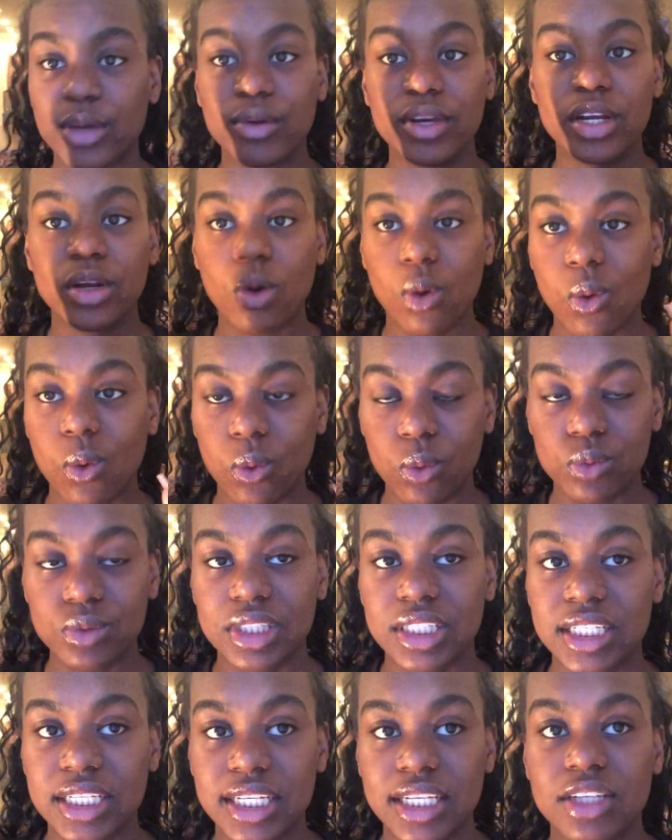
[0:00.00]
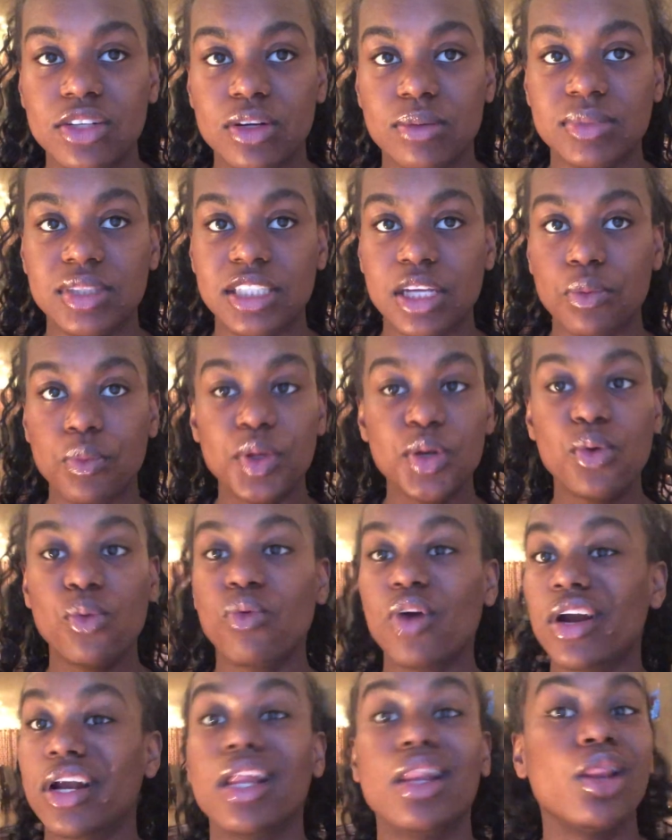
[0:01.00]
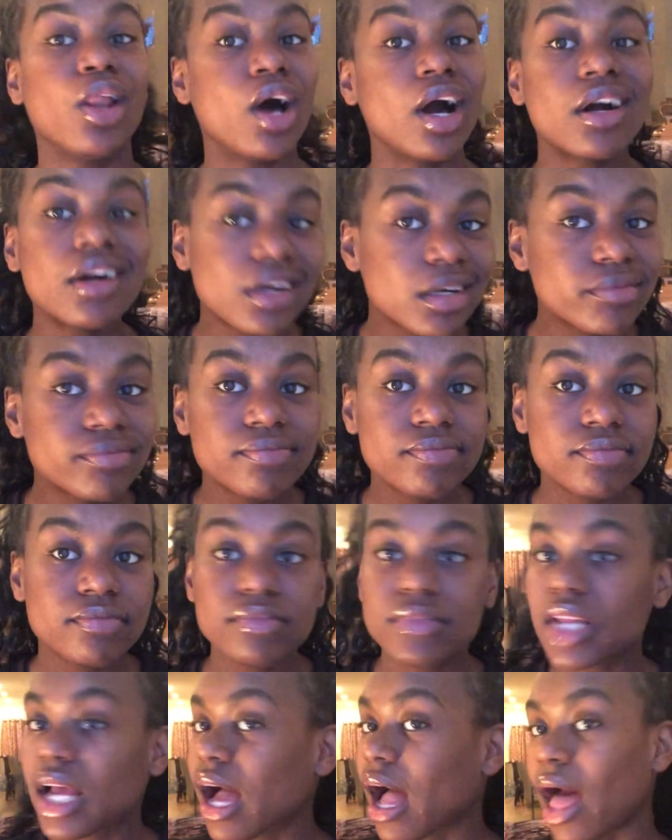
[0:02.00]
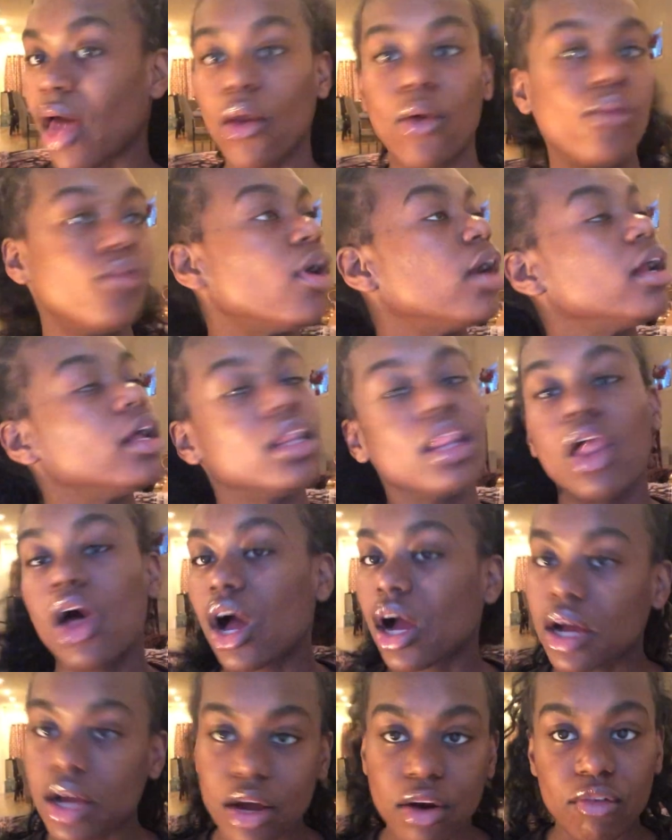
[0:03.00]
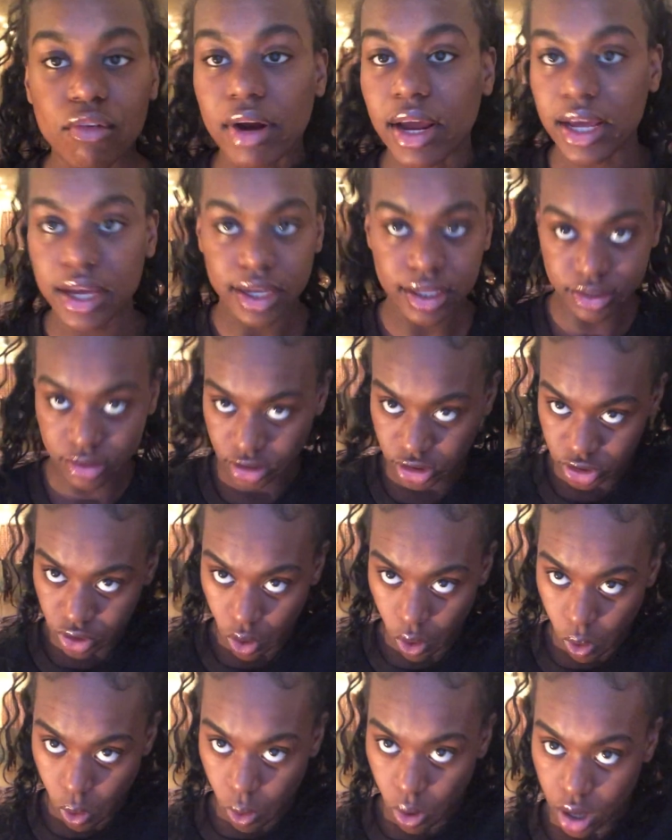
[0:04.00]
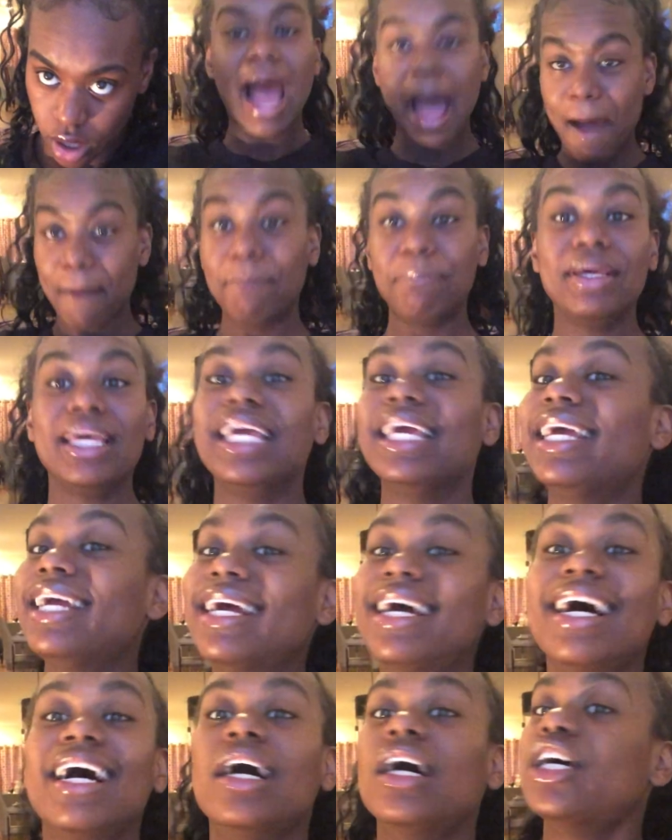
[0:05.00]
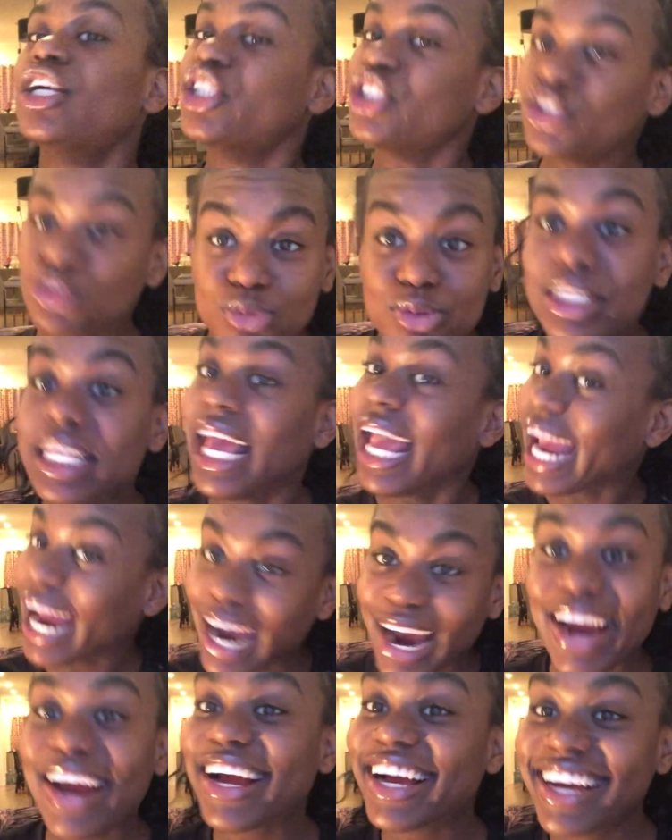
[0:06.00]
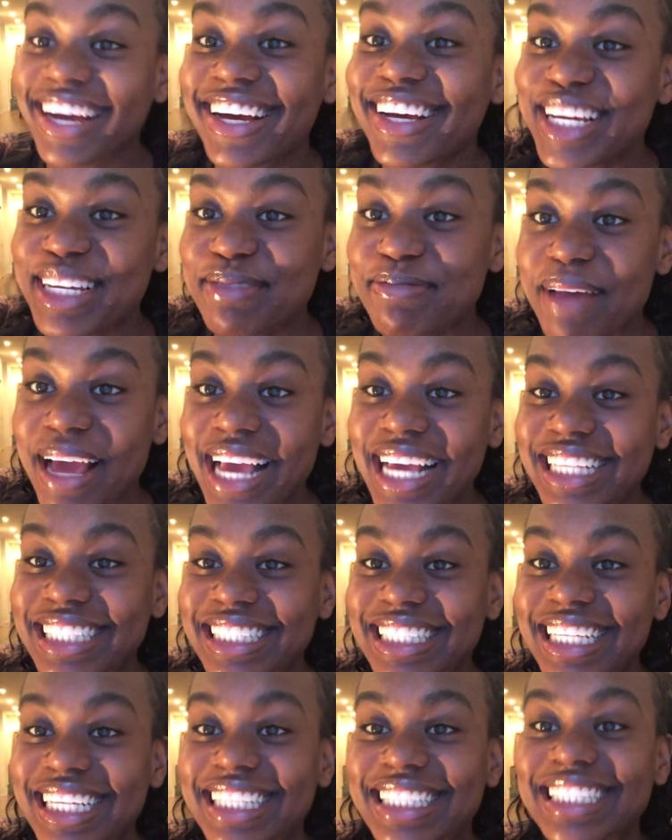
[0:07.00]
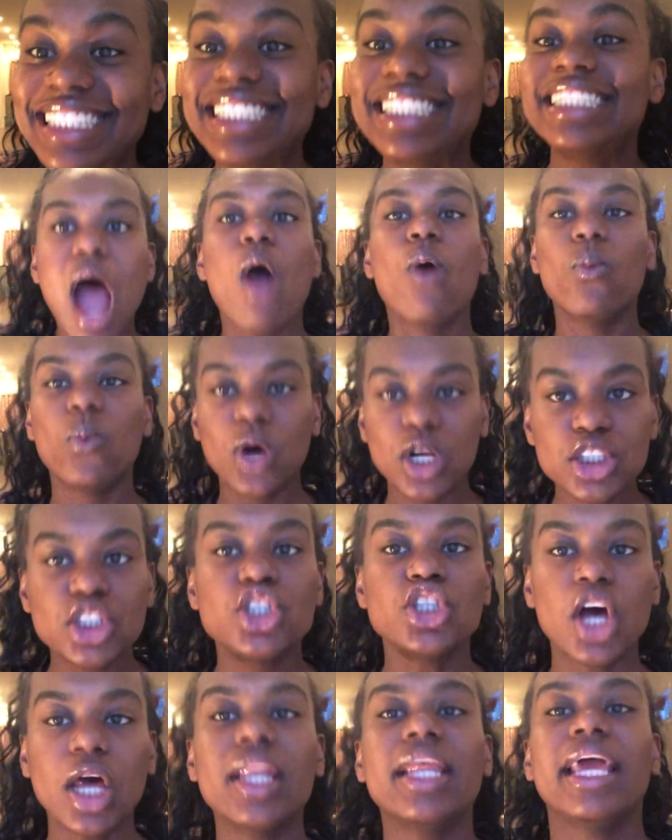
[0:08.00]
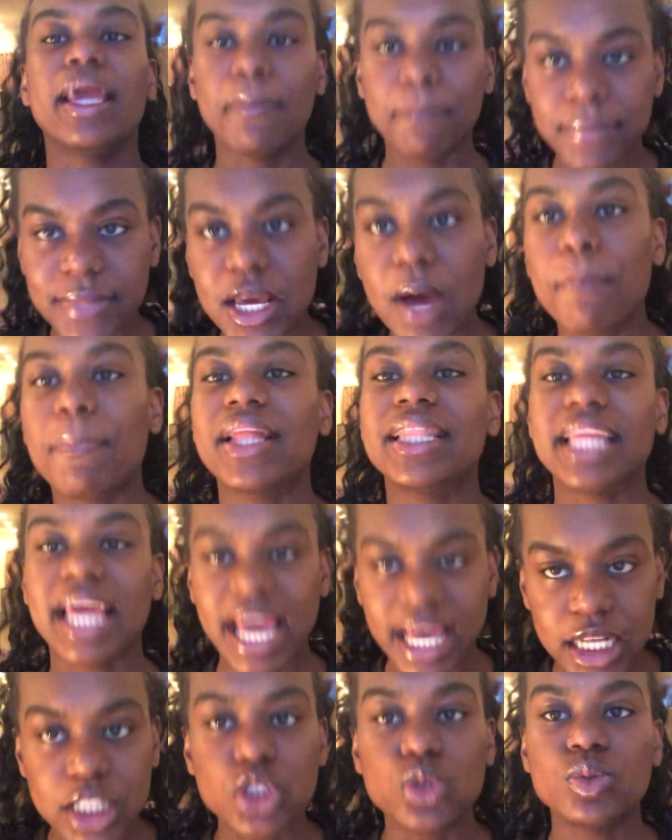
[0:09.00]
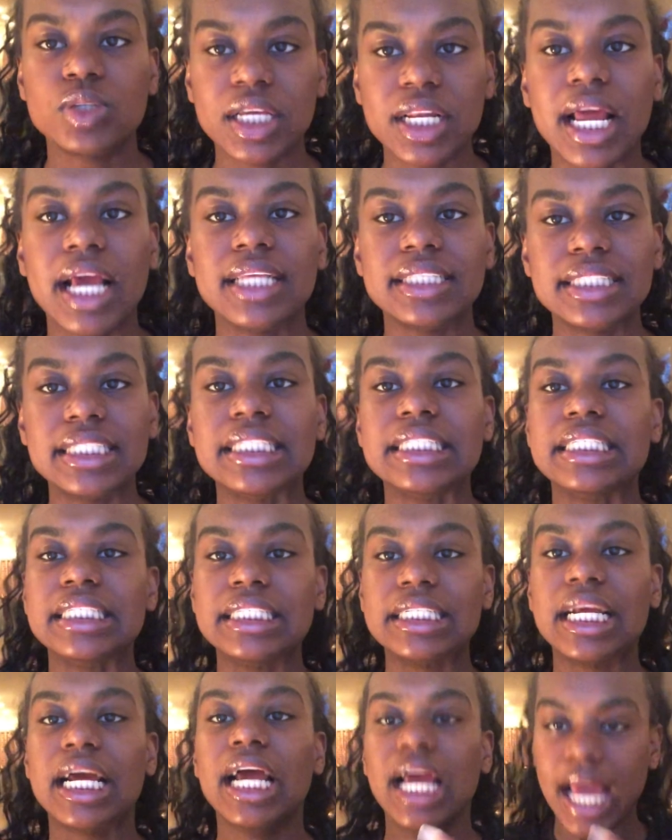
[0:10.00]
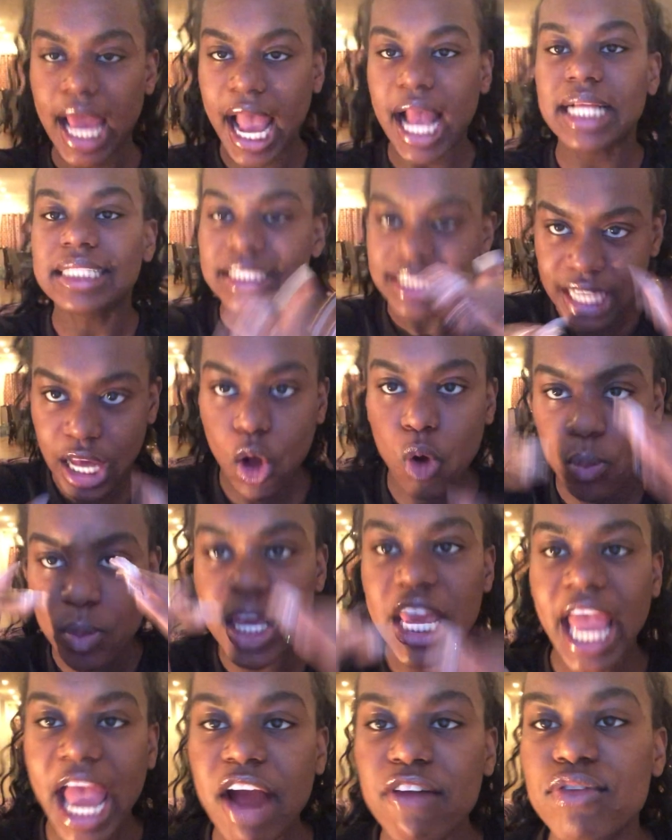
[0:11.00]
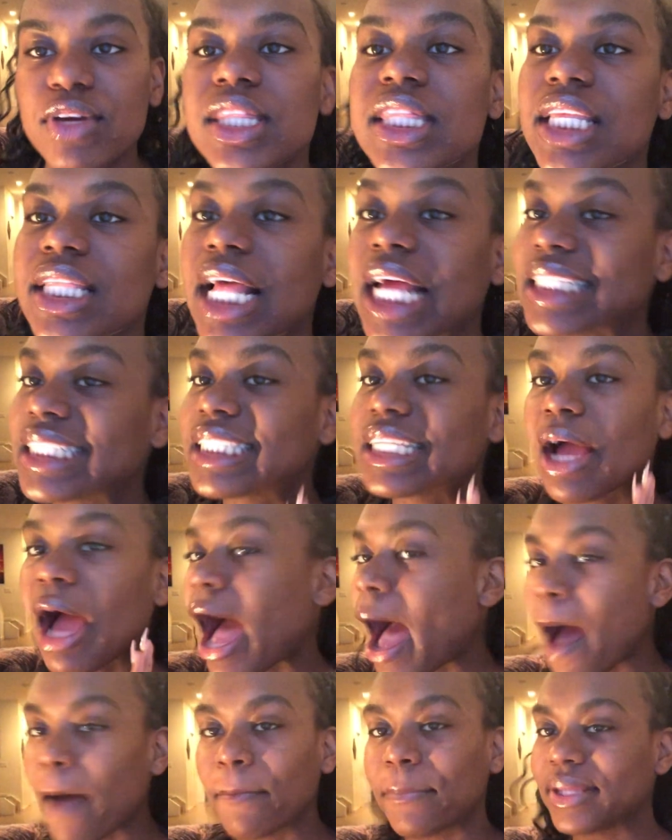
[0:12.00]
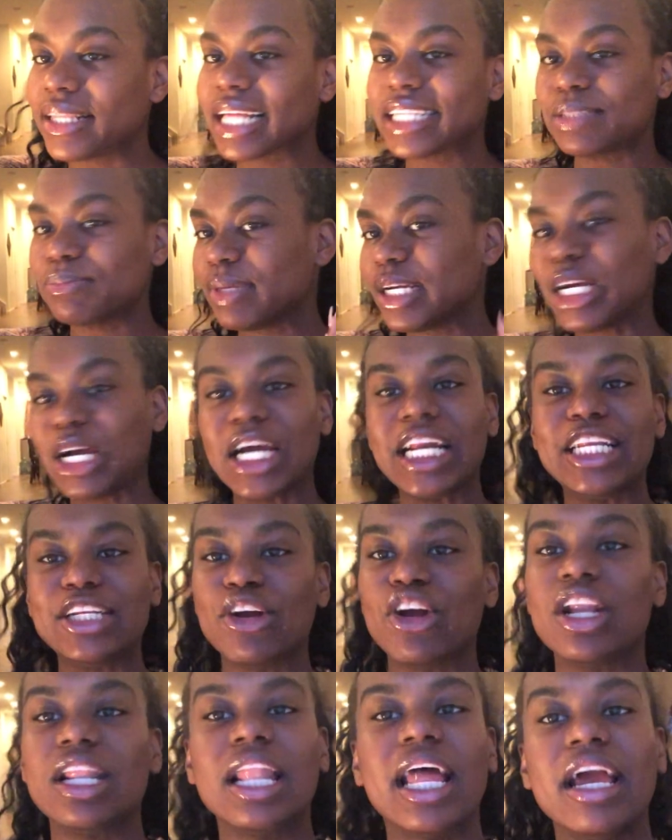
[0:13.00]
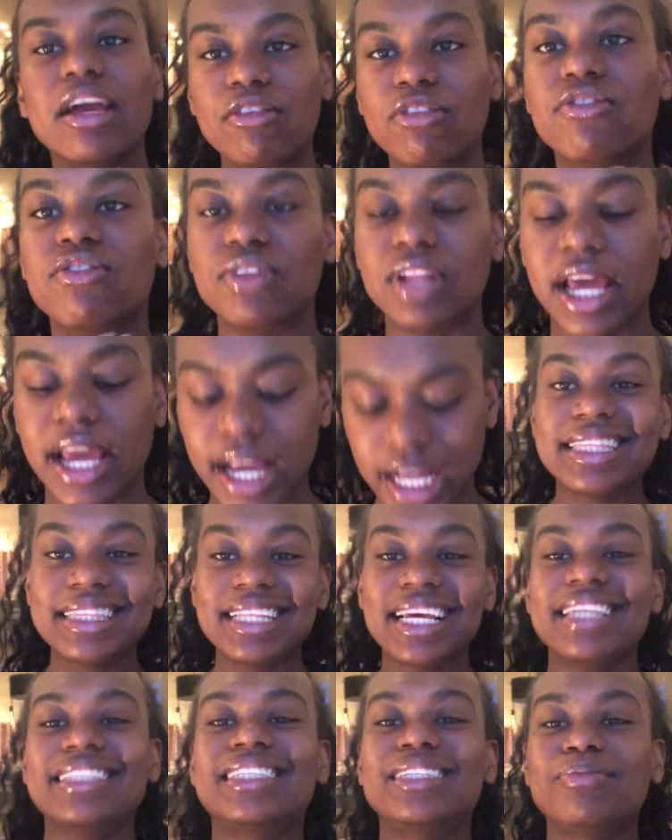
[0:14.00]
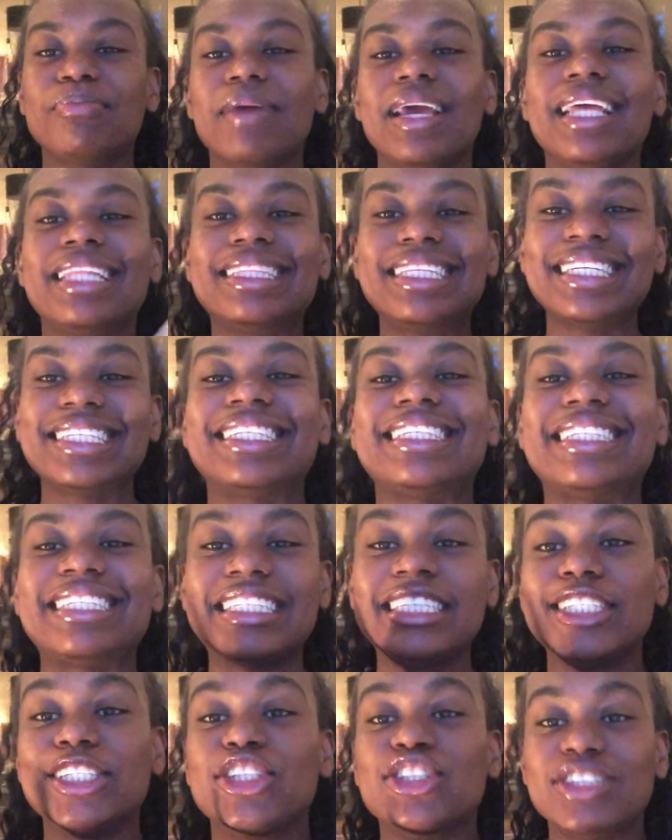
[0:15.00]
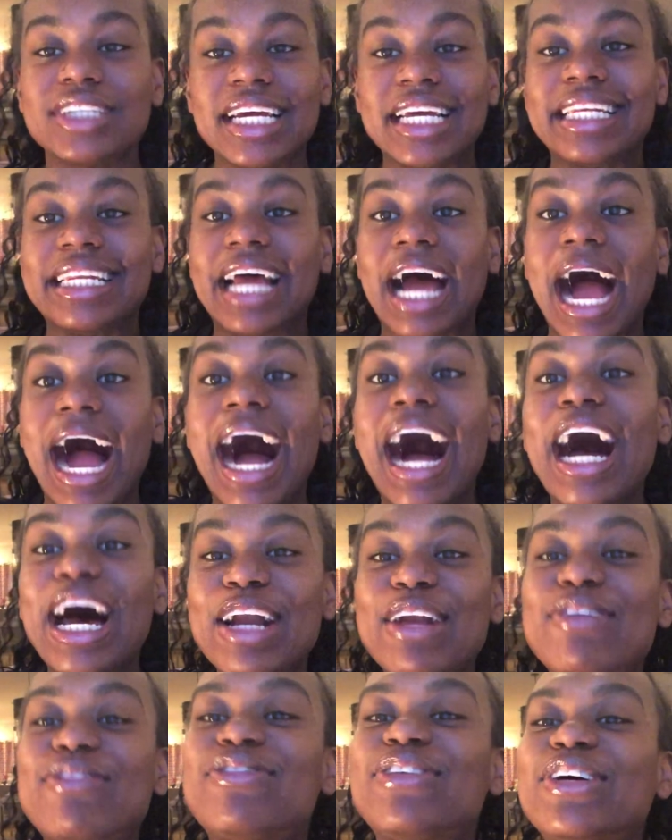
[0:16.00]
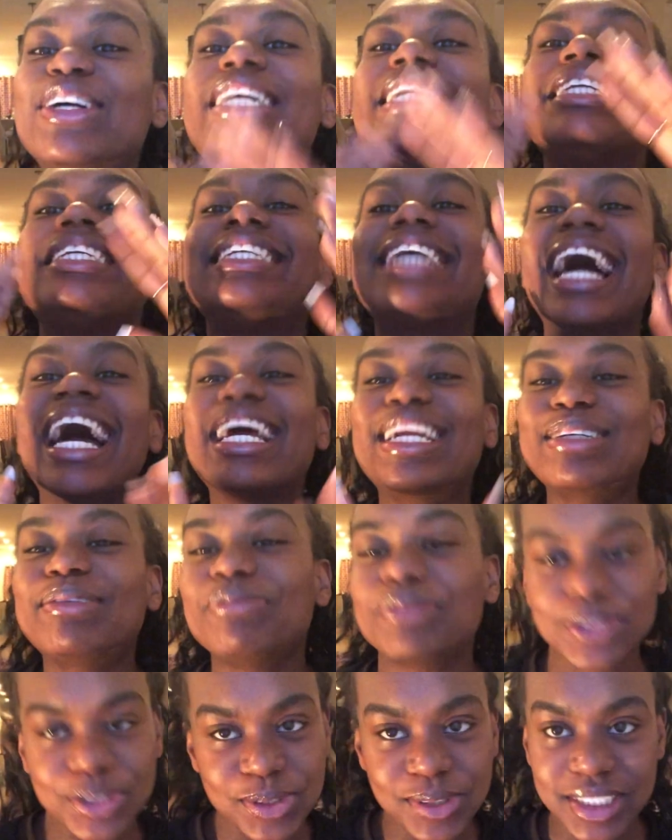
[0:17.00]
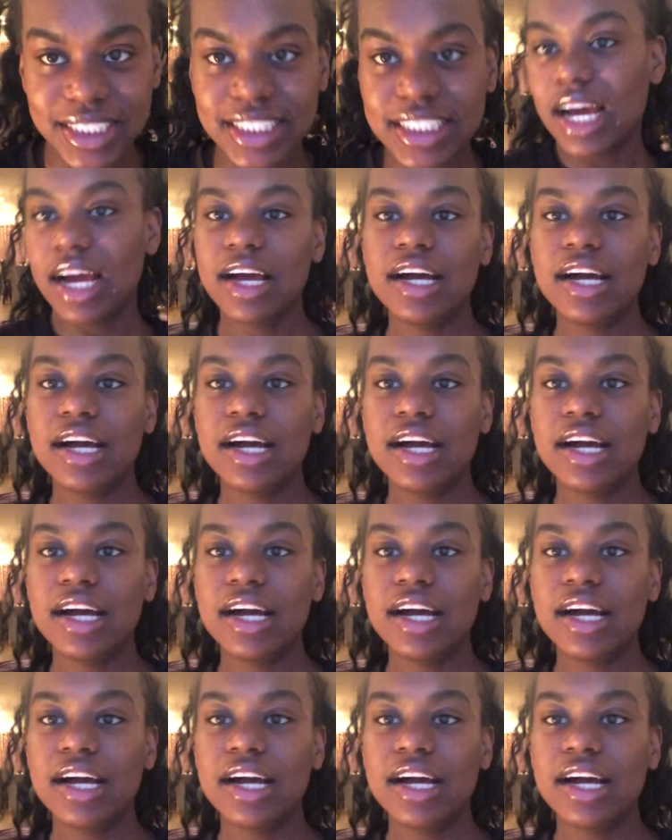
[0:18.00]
You can only, you know what I'm saying? We don't run on luck. I don't run in luck, right? And so happy new year. Basically, I want y'all to hit me up at the end of 2K19 and tell me everything that's happened that's been good in your life. Like, let's make this year an unforgettable.